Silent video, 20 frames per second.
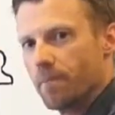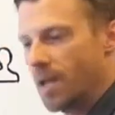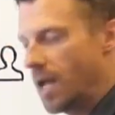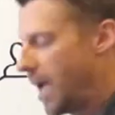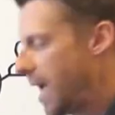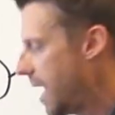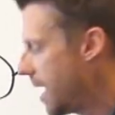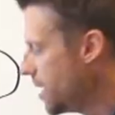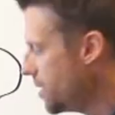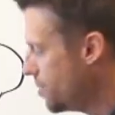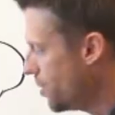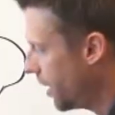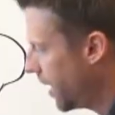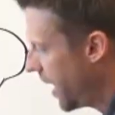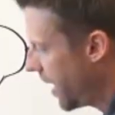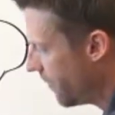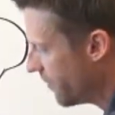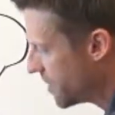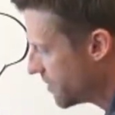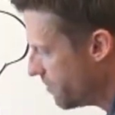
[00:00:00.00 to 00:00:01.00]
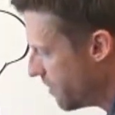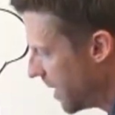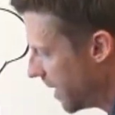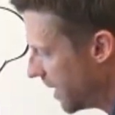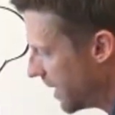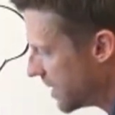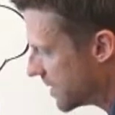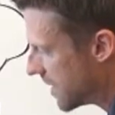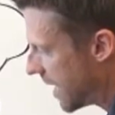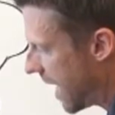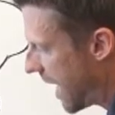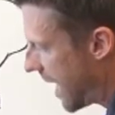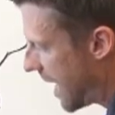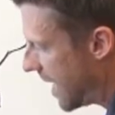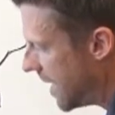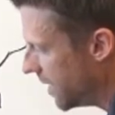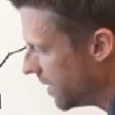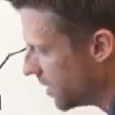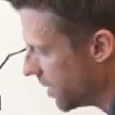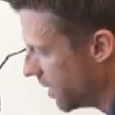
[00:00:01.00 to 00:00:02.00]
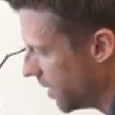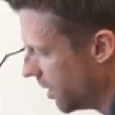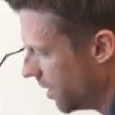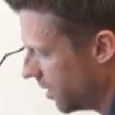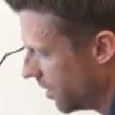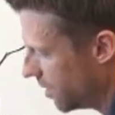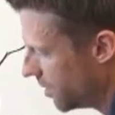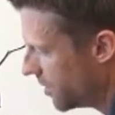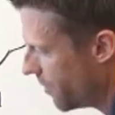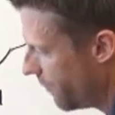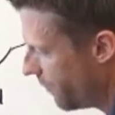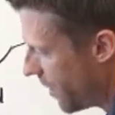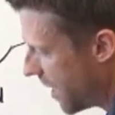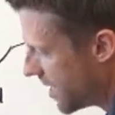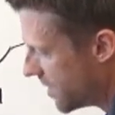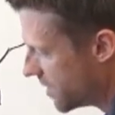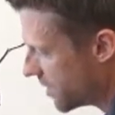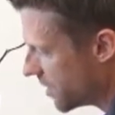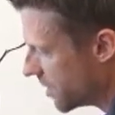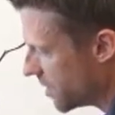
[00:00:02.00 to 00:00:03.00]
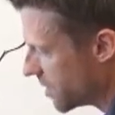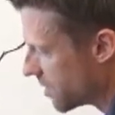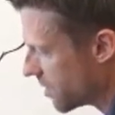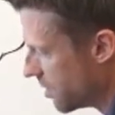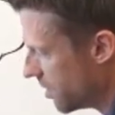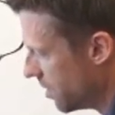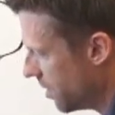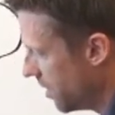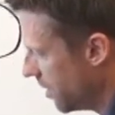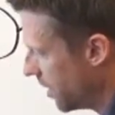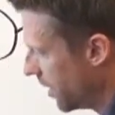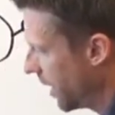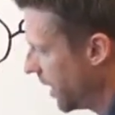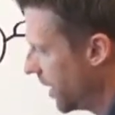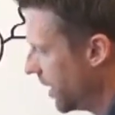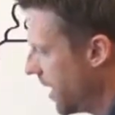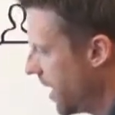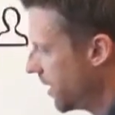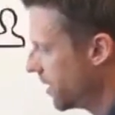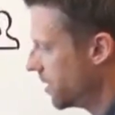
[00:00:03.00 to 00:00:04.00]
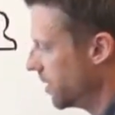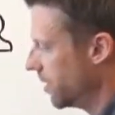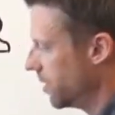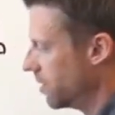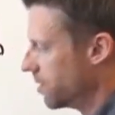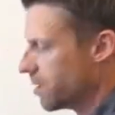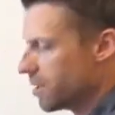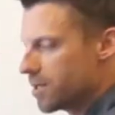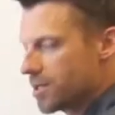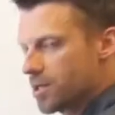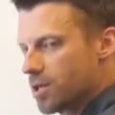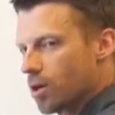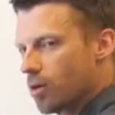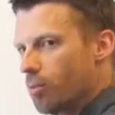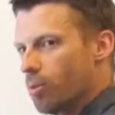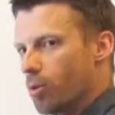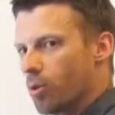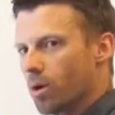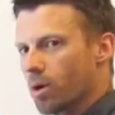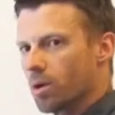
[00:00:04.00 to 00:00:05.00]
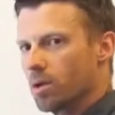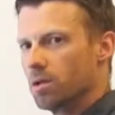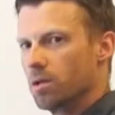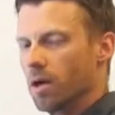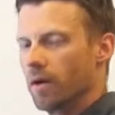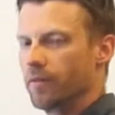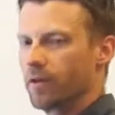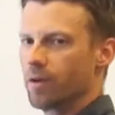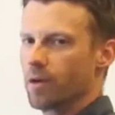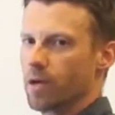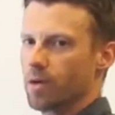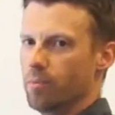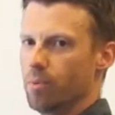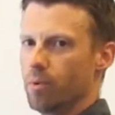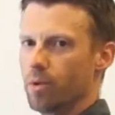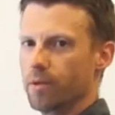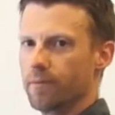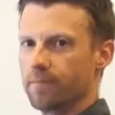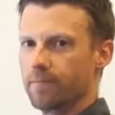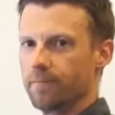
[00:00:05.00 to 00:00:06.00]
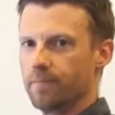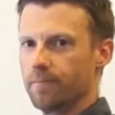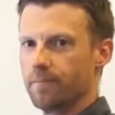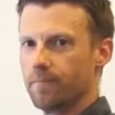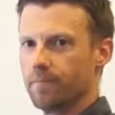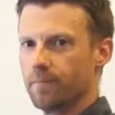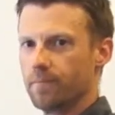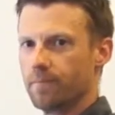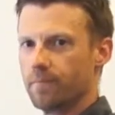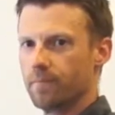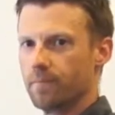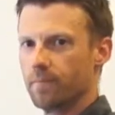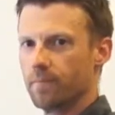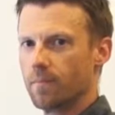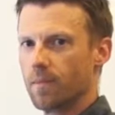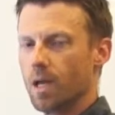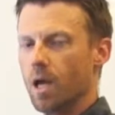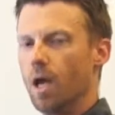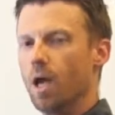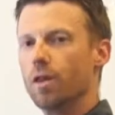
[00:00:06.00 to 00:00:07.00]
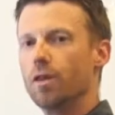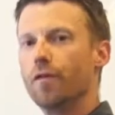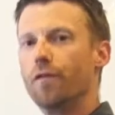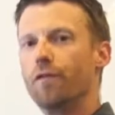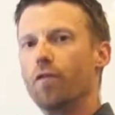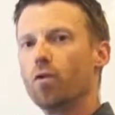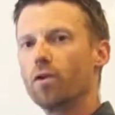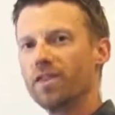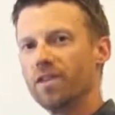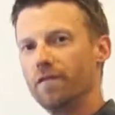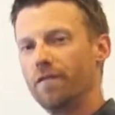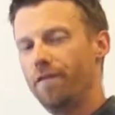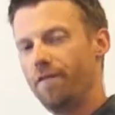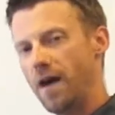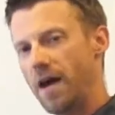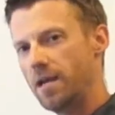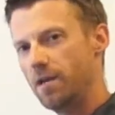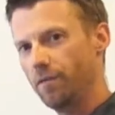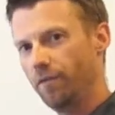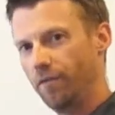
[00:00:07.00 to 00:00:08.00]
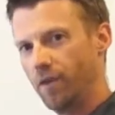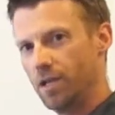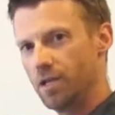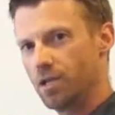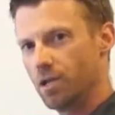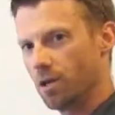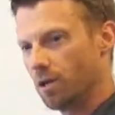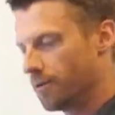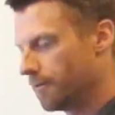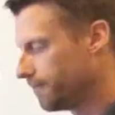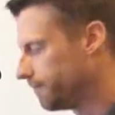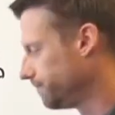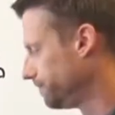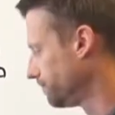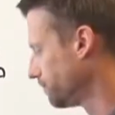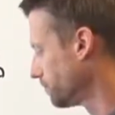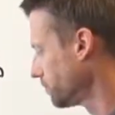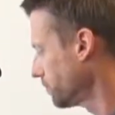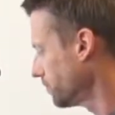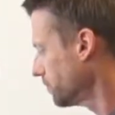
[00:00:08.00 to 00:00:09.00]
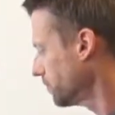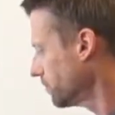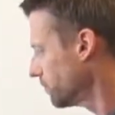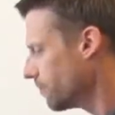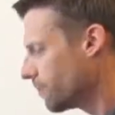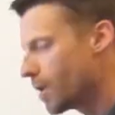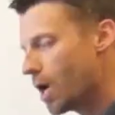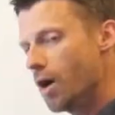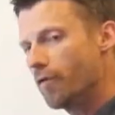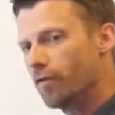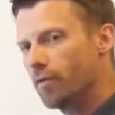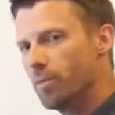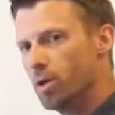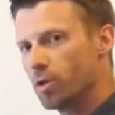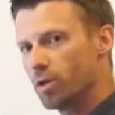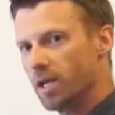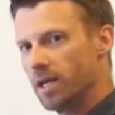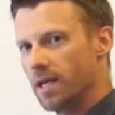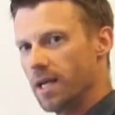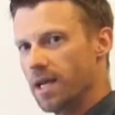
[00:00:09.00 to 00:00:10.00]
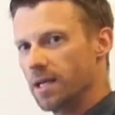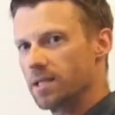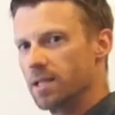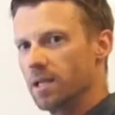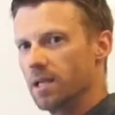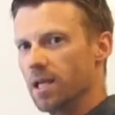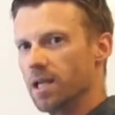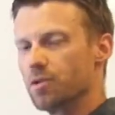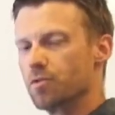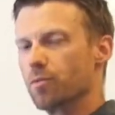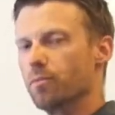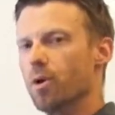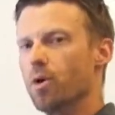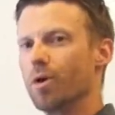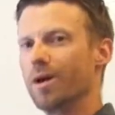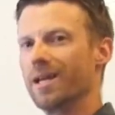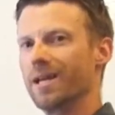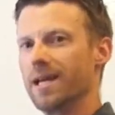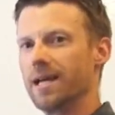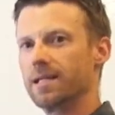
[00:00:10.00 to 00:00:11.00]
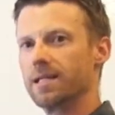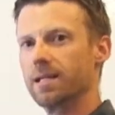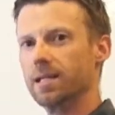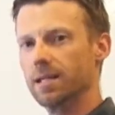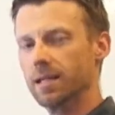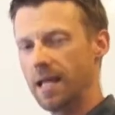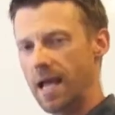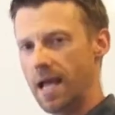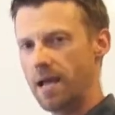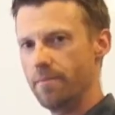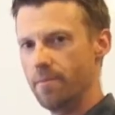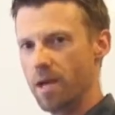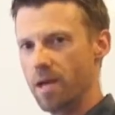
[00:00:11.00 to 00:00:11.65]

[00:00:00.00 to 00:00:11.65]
And you can have as many as 8 devices connected to the serial port of the Cradlepoint. The fourth and final feature of Remote Connect is Remote Connect LAN